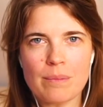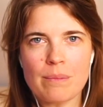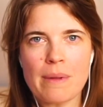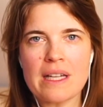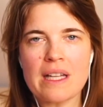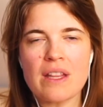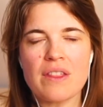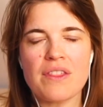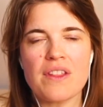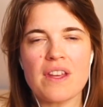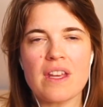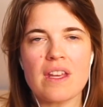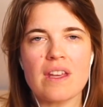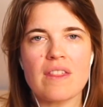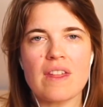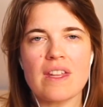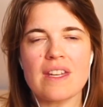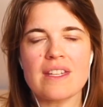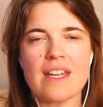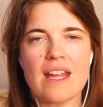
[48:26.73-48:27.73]
Many think
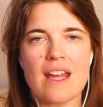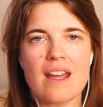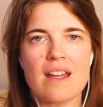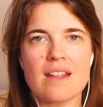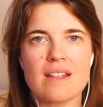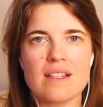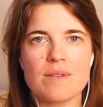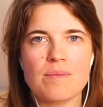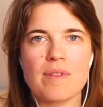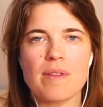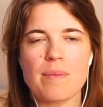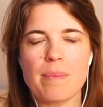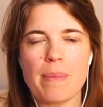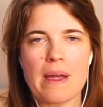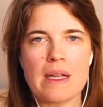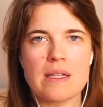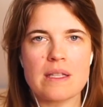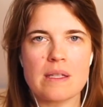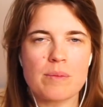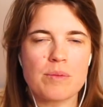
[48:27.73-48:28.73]
that it ends with a
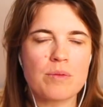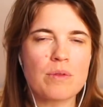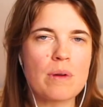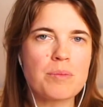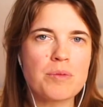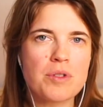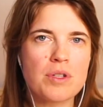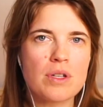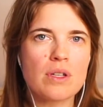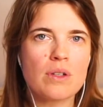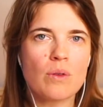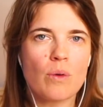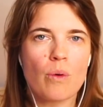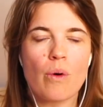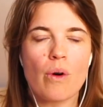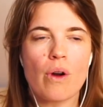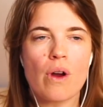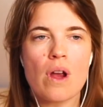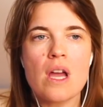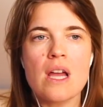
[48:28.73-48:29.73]
paid subscription
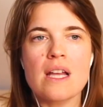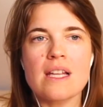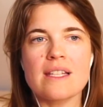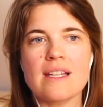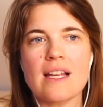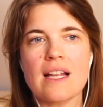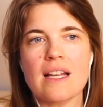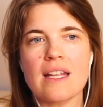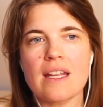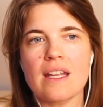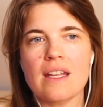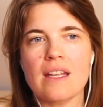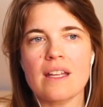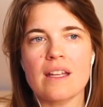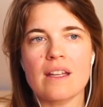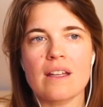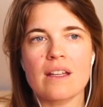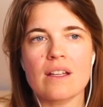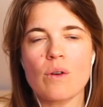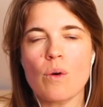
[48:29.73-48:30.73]
or
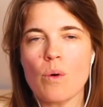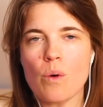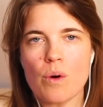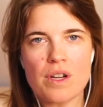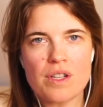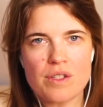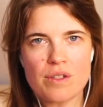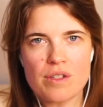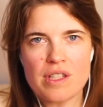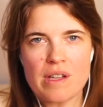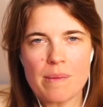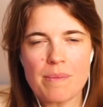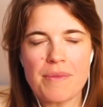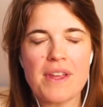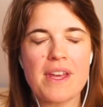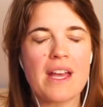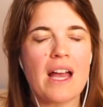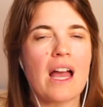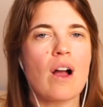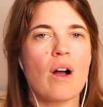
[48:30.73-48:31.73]
selling a course or
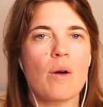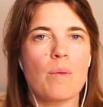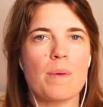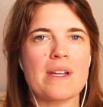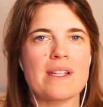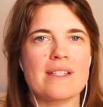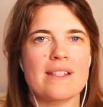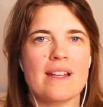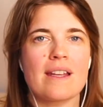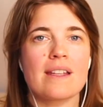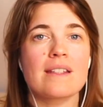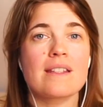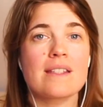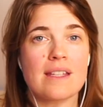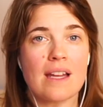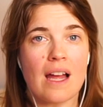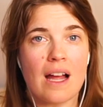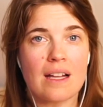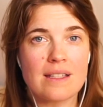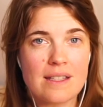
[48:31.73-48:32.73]
something. I always say it
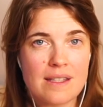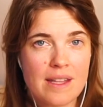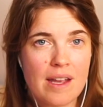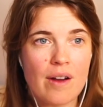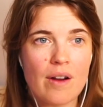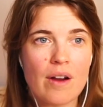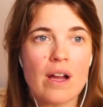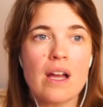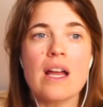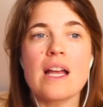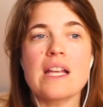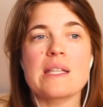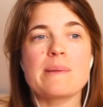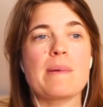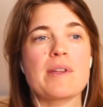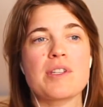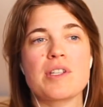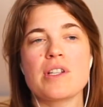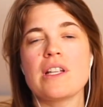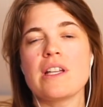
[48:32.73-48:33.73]
starts there,
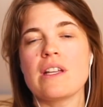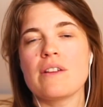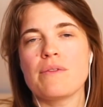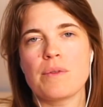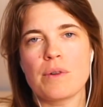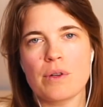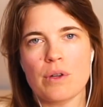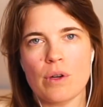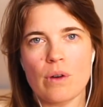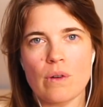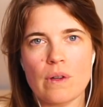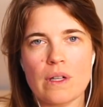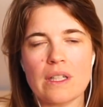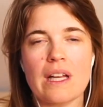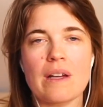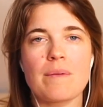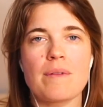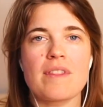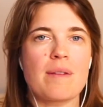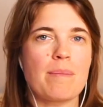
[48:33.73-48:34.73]
especially if you're going
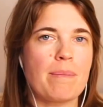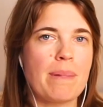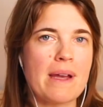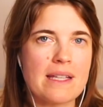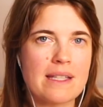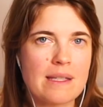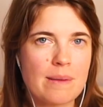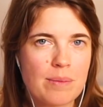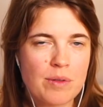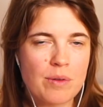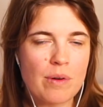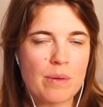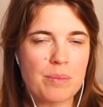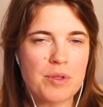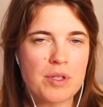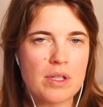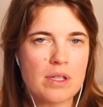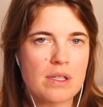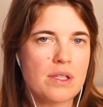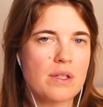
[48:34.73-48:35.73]
like with a paid
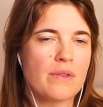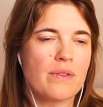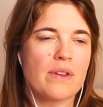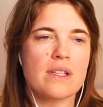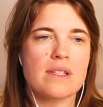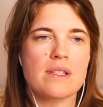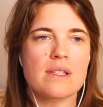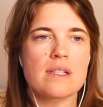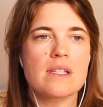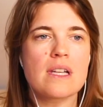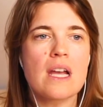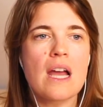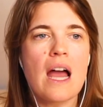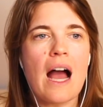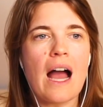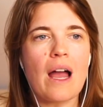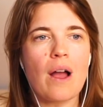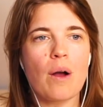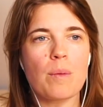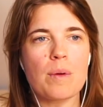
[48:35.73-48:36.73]
subscription. So for instance,
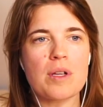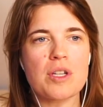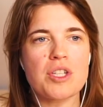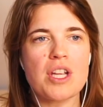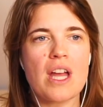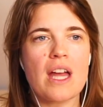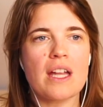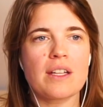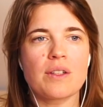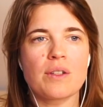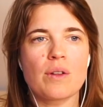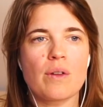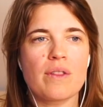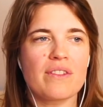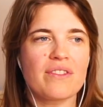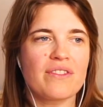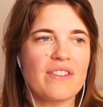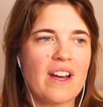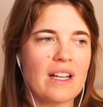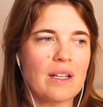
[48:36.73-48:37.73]
I always shared, the
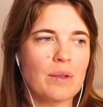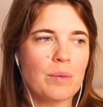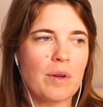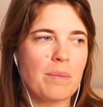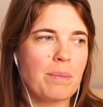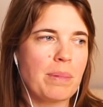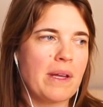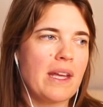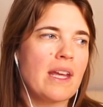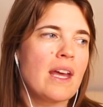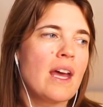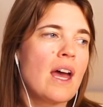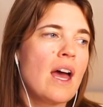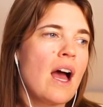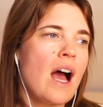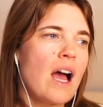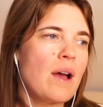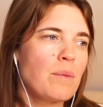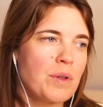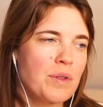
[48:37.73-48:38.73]
funnel would be,
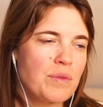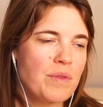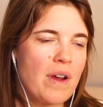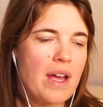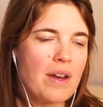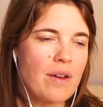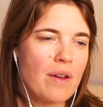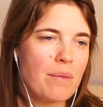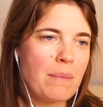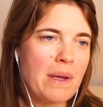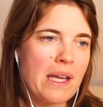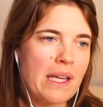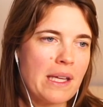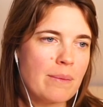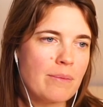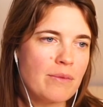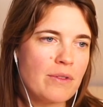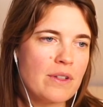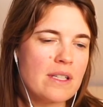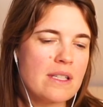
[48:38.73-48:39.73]
I would write on
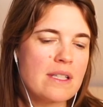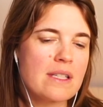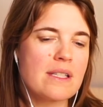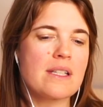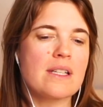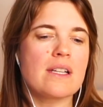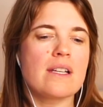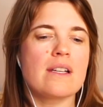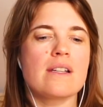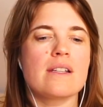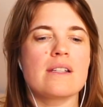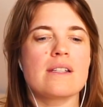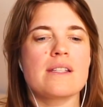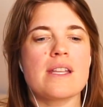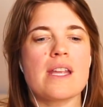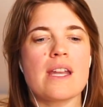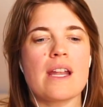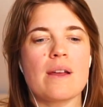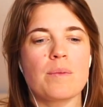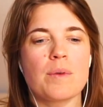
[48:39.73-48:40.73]
Medium, for instance,
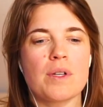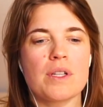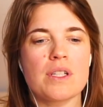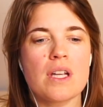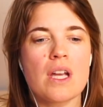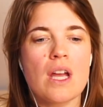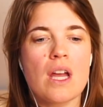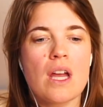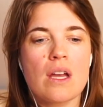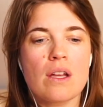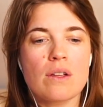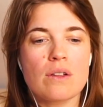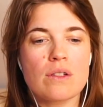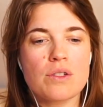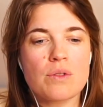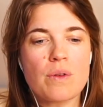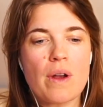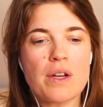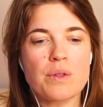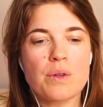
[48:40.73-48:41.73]
then I would
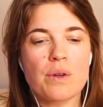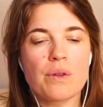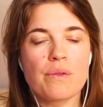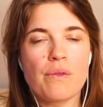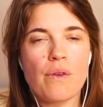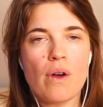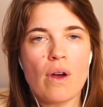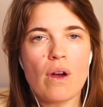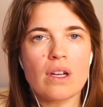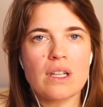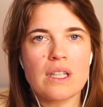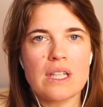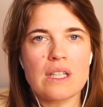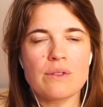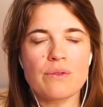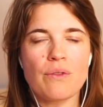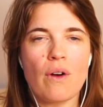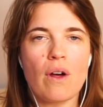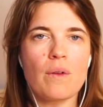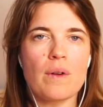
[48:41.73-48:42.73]
try to convert
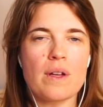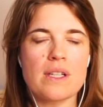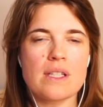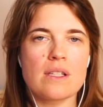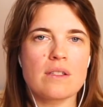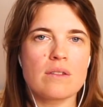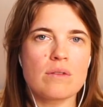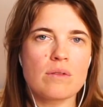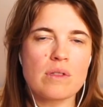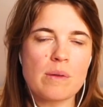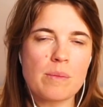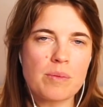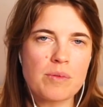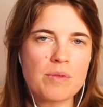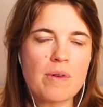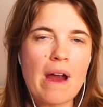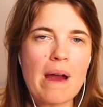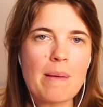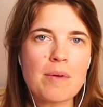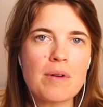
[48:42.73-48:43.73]
these followers into
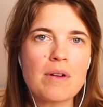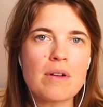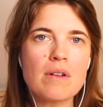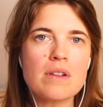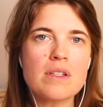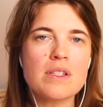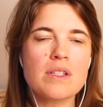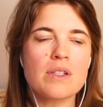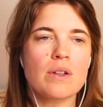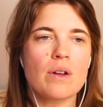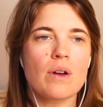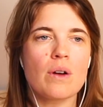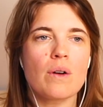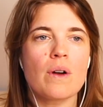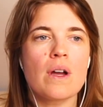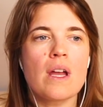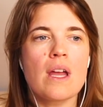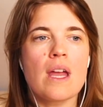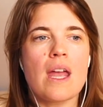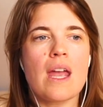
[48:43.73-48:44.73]
subscribers,
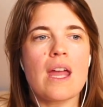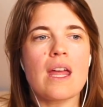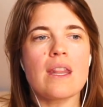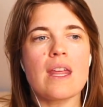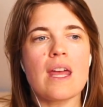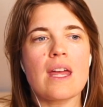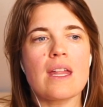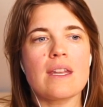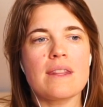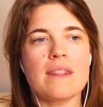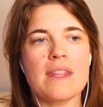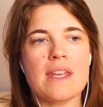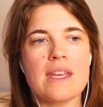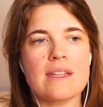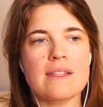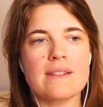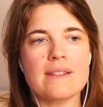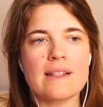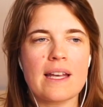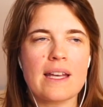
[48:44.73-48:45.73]
and then
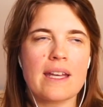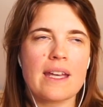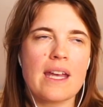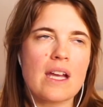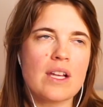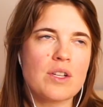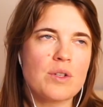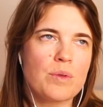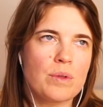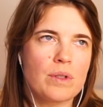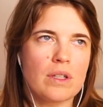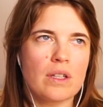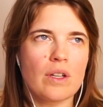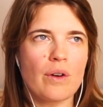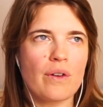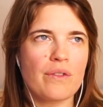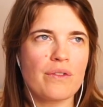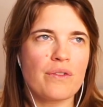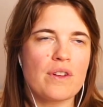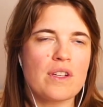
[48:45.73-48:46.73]
these like casual
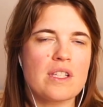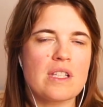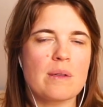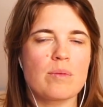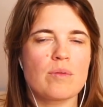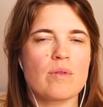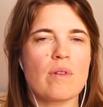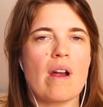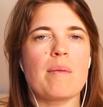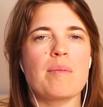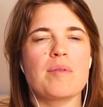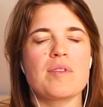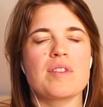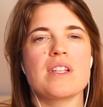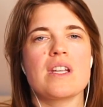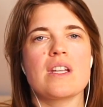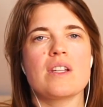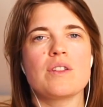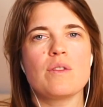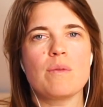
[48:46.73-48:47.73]
or free subscribers
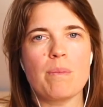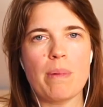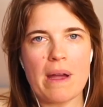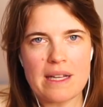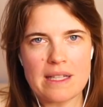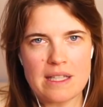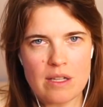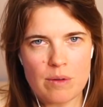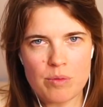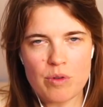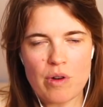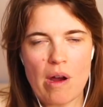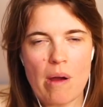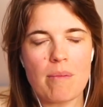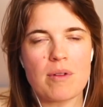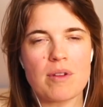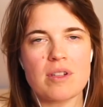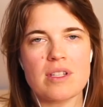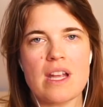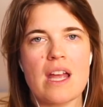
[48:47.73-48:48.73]
into paid
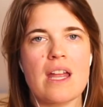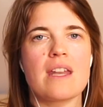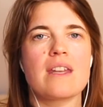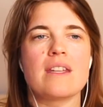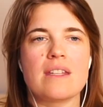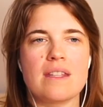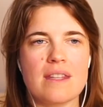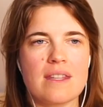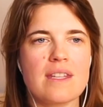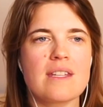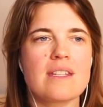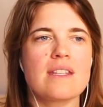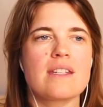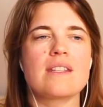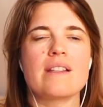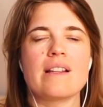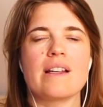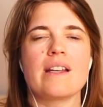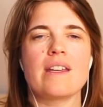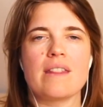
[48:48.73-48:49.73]
subscribers. And this is
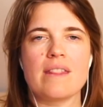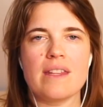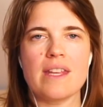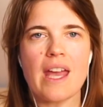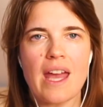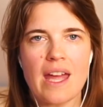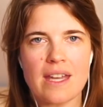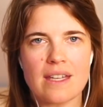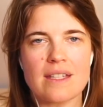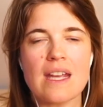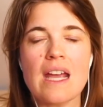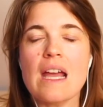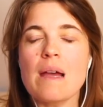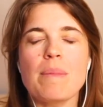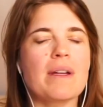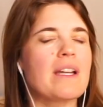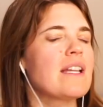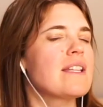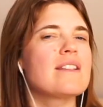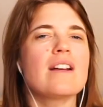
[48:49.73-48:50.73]
like the end,
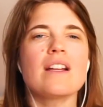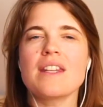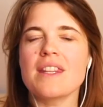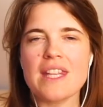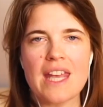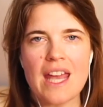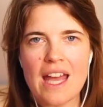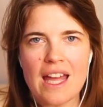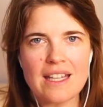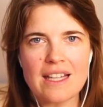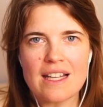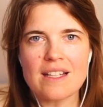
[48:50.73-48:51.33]
but it's not the end.